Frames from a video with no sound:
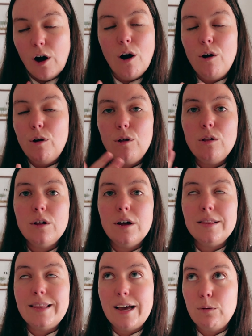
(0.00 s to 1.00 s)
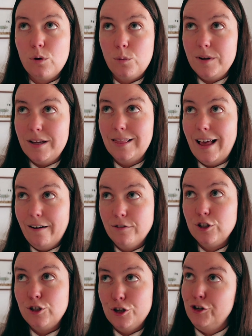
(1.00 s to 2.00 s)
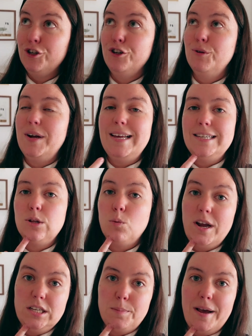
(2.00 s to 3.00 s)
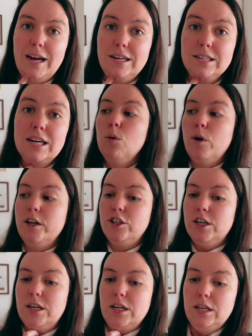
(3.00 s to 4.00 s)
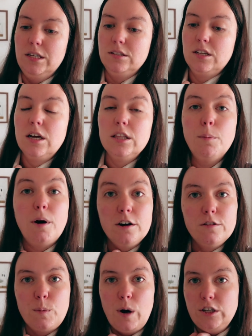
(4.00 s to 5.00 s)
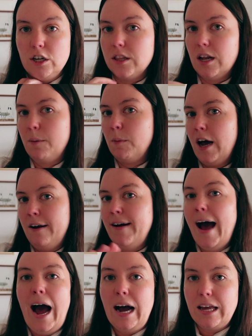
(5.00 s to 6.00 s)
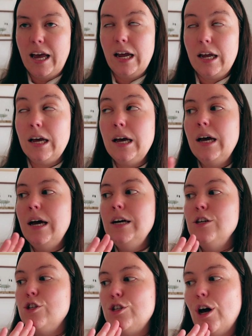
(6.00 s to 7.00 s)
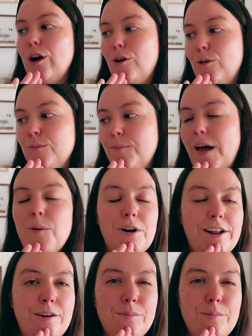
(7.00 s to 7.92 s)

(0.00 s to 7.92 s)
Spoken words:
all that will be left to do is the waistband, which is the part of the project that I'm kind of hacking. So I want to give